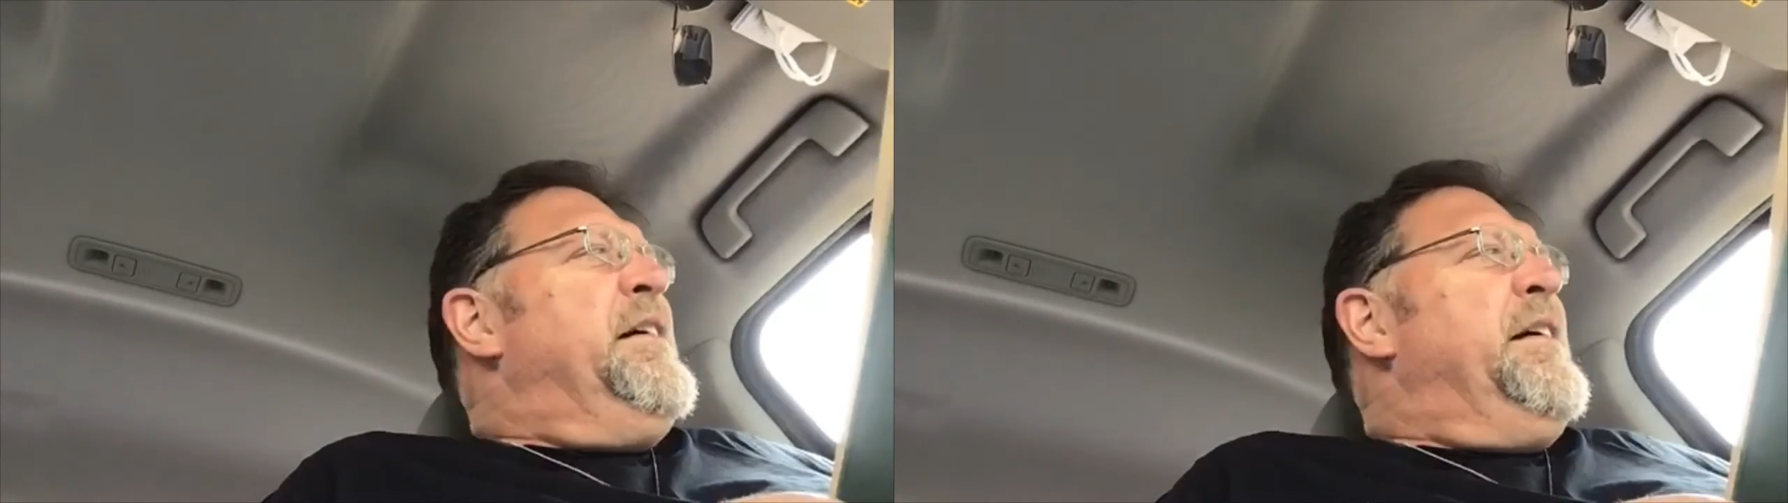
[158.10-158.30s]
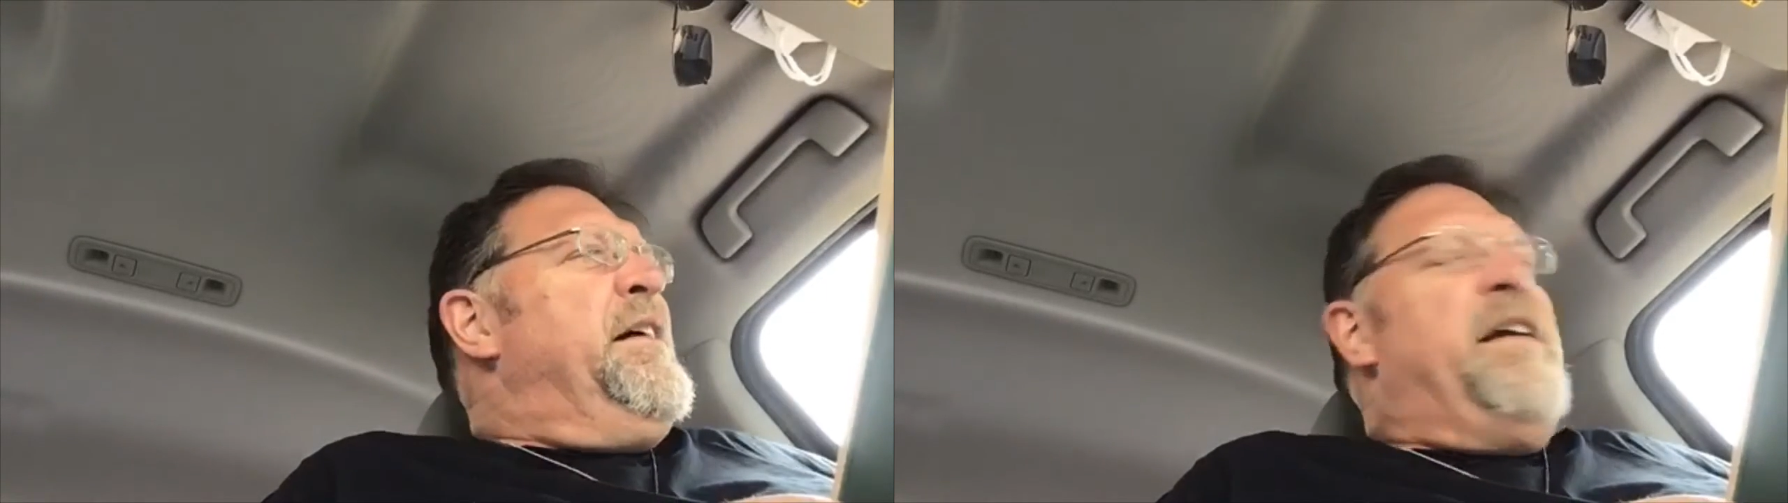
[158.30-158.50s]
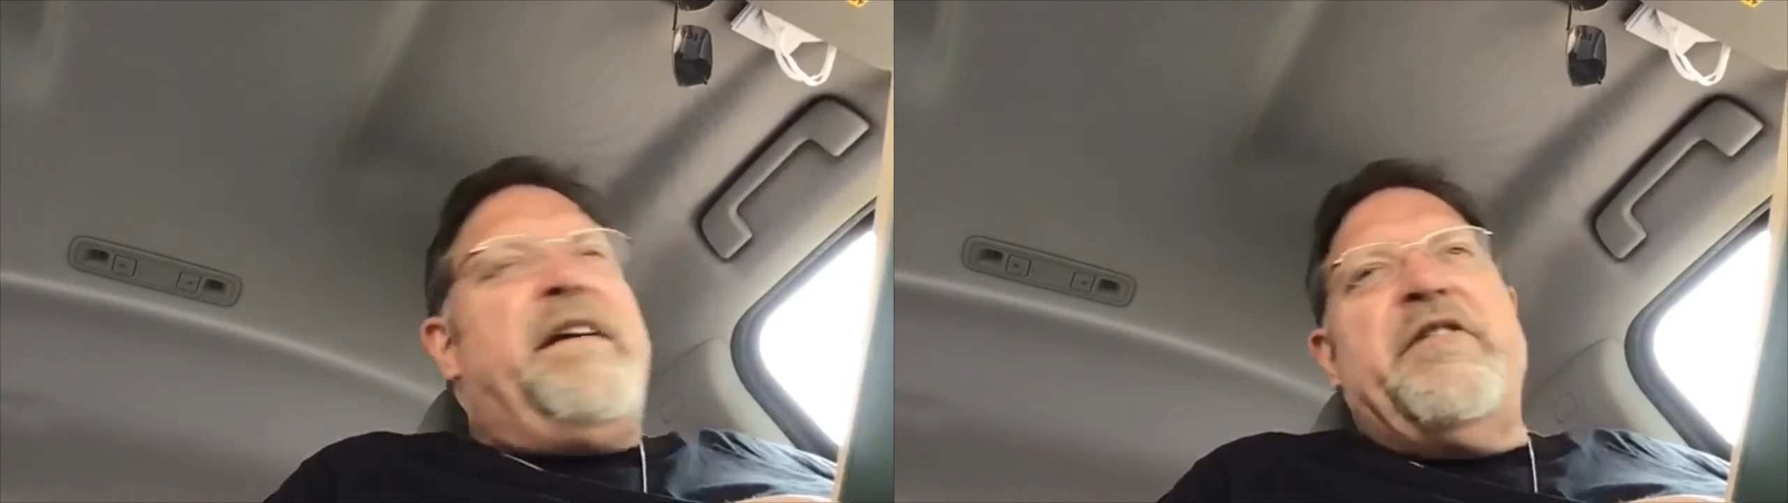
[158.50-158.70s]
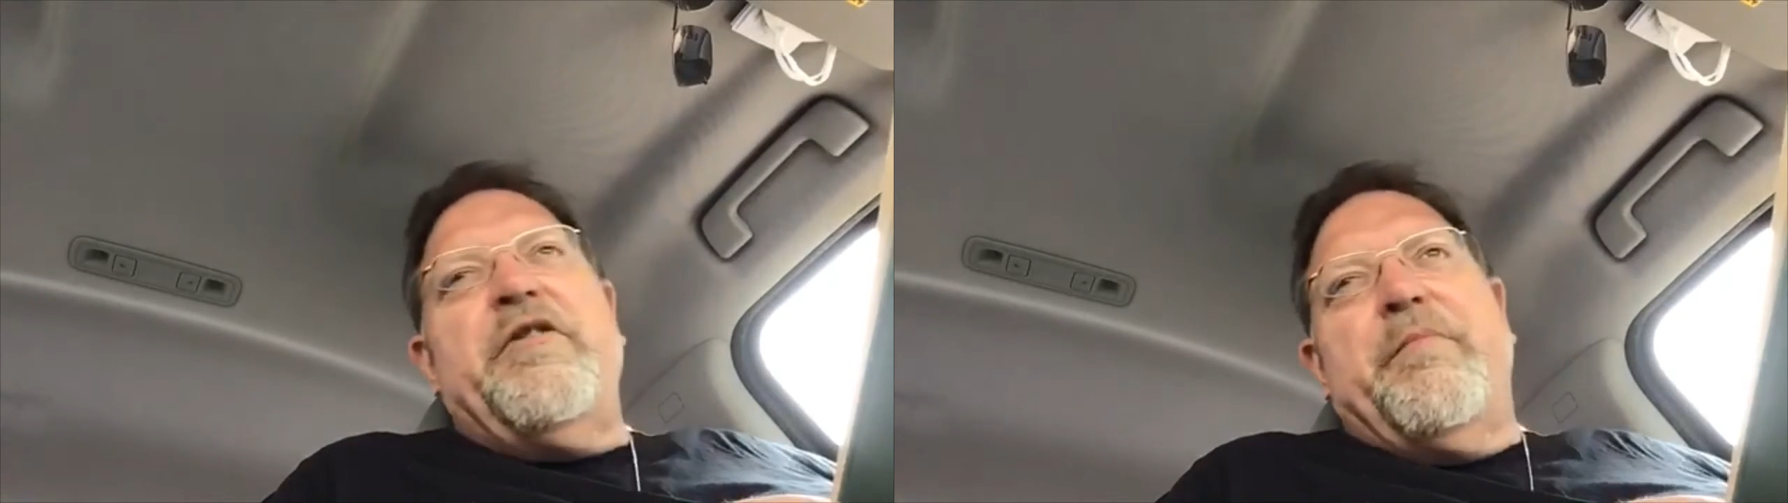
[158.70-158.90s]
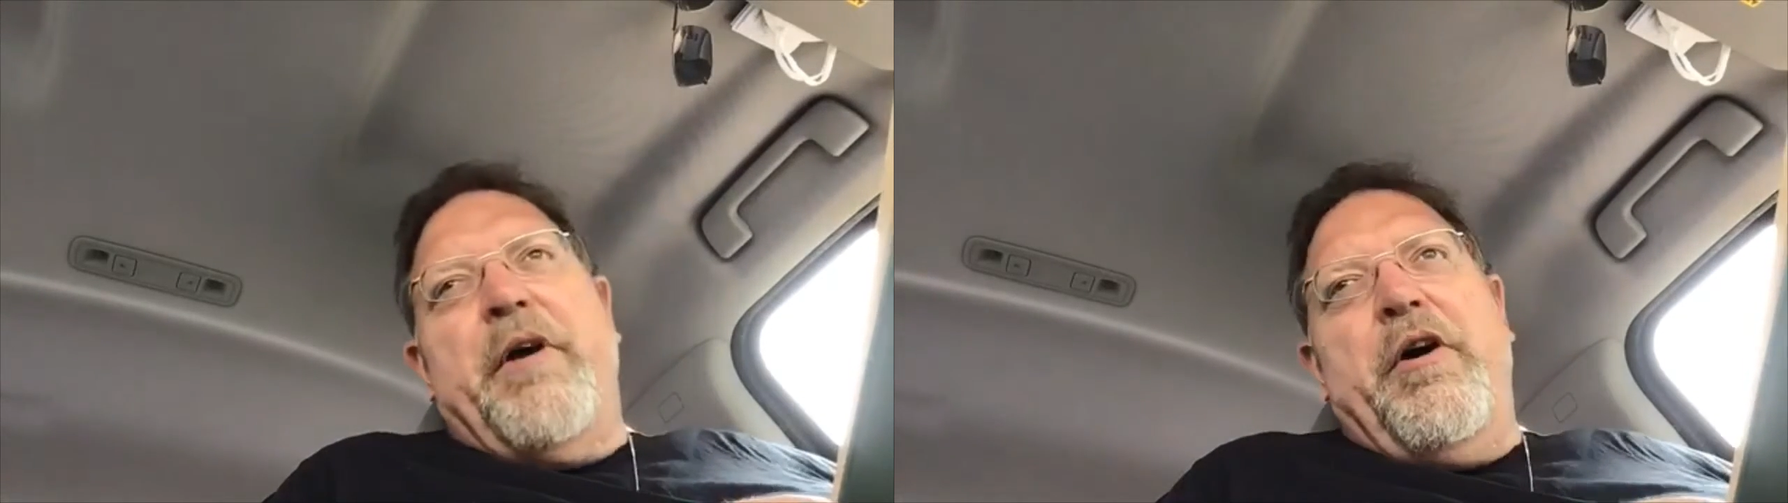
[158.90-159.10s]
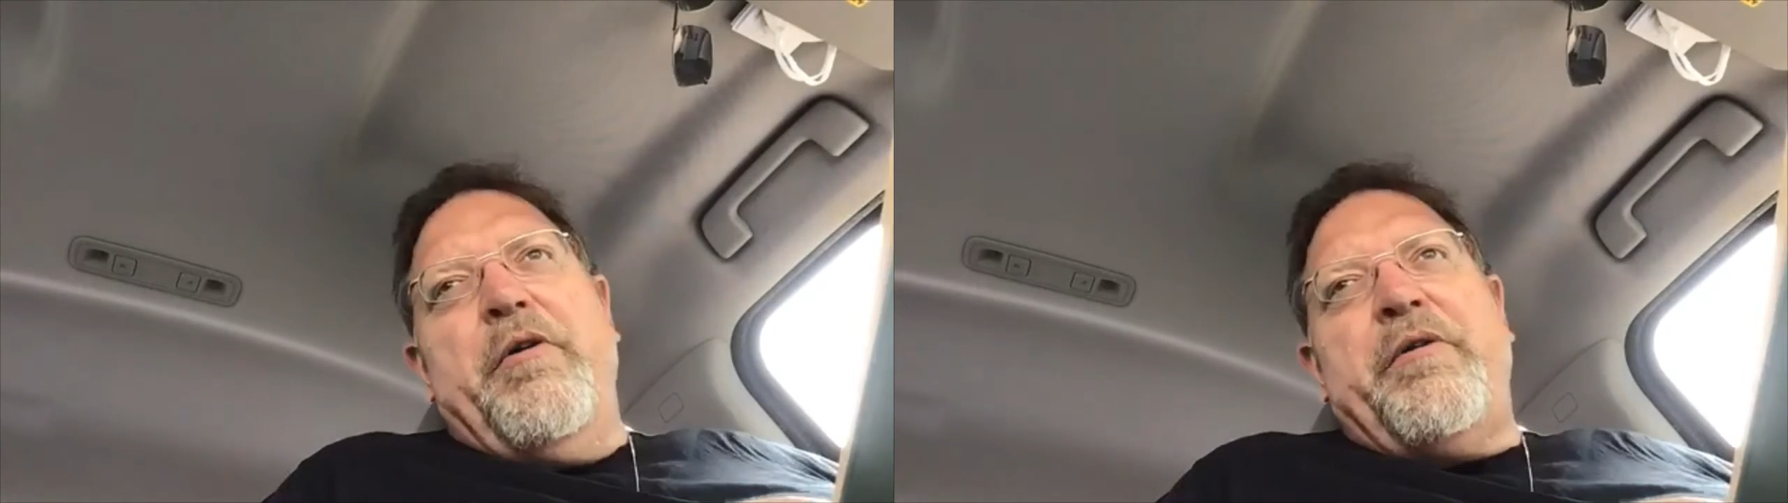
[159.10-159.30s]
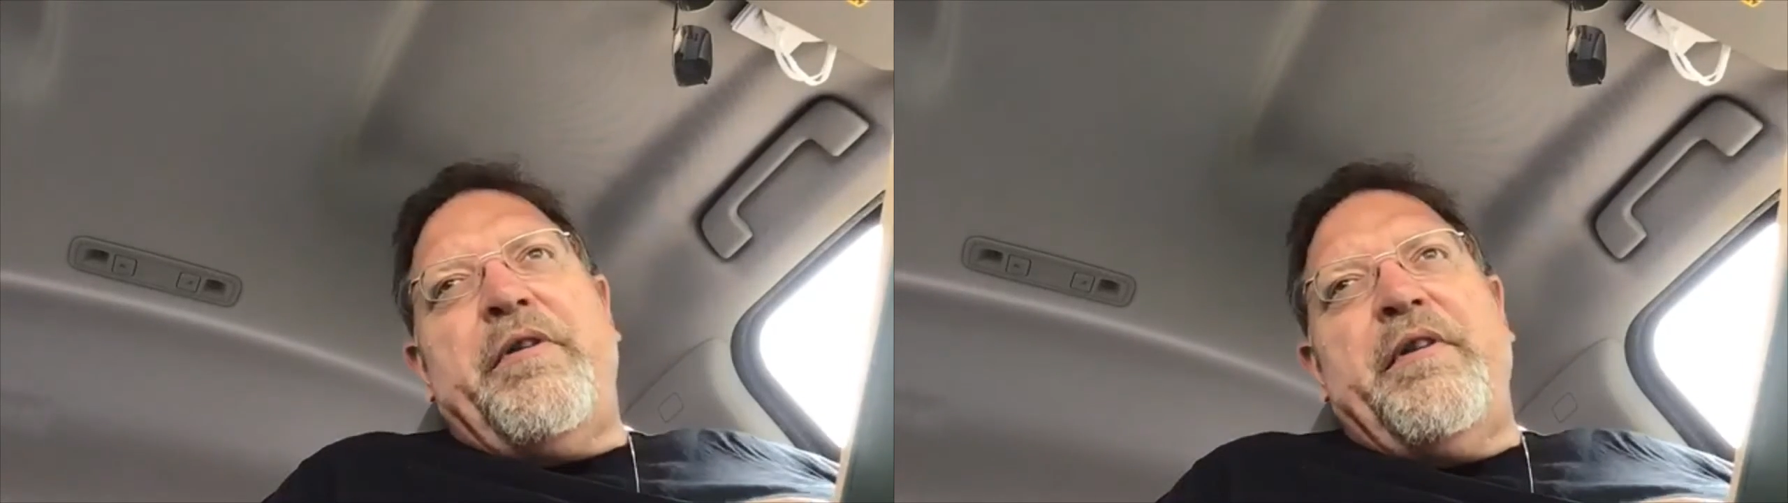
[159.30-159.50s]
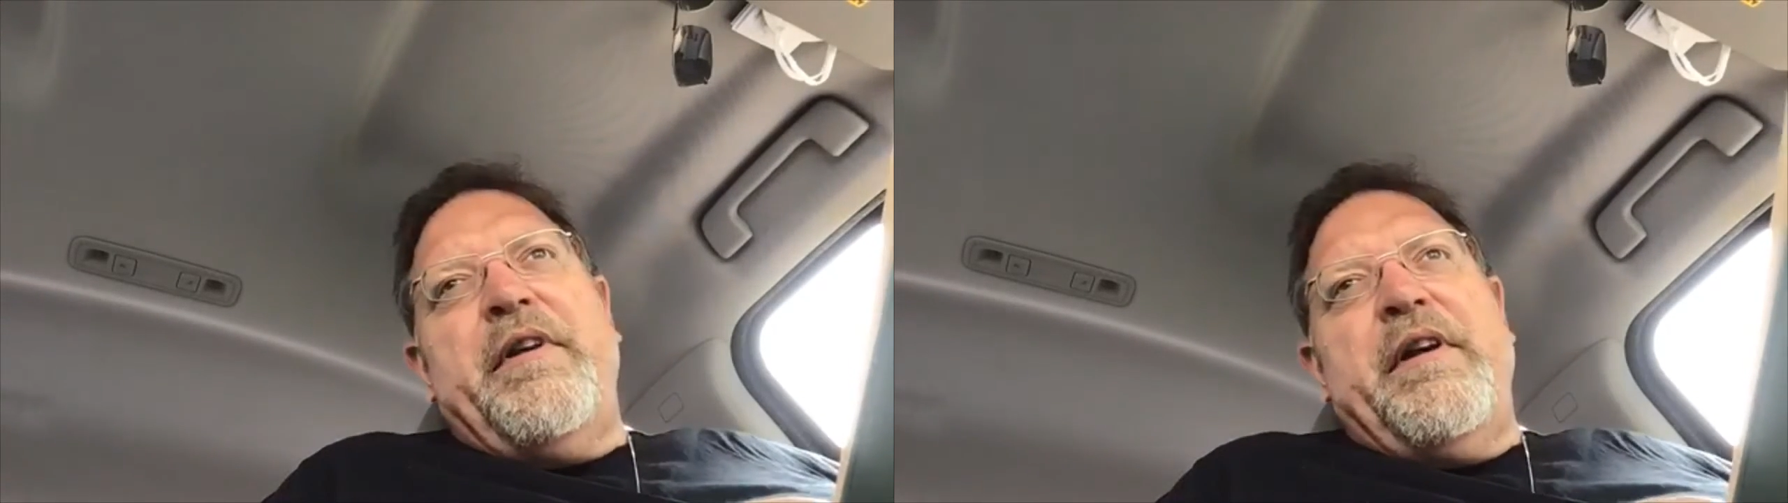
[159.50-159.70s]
He can do both.